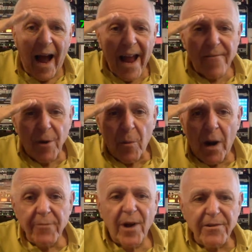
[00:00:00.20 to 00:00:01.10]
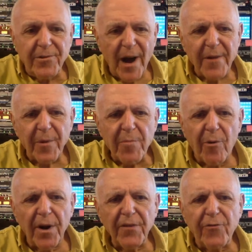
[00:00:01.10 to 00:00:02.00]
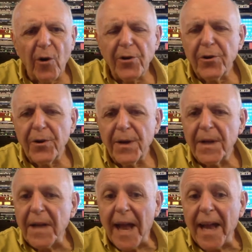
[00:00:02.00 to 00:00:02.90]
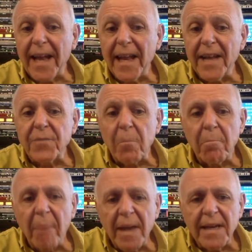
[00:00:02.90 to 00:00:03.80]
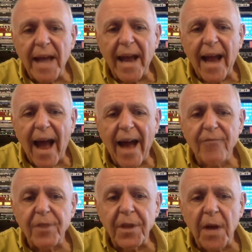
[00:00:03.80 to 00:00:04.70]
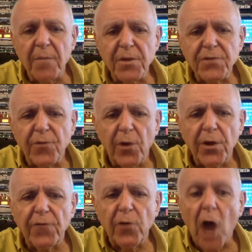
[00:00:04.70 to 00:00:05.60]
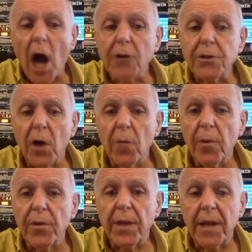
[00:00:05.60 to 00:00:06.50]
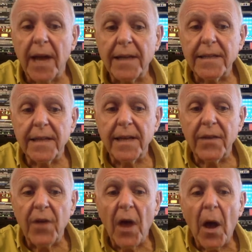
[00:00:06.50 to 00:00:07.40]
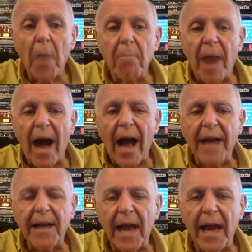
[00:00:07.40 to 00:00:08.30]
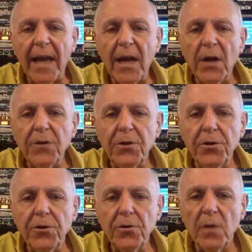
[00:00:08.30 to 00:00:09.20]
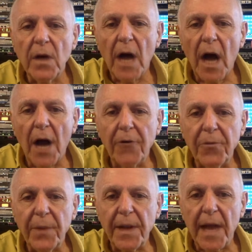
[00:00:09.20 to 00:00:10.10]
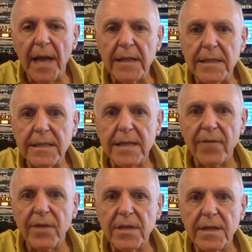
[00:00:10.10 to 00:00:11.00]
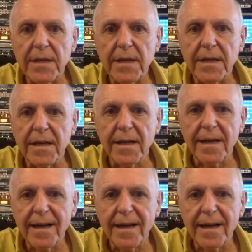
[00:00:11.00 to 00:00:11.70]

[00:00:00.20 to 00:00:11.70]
Hi everyone, Ron Crider reporting for duty today. It is Monday. I have the numbers for you for October the 19th, my day 217.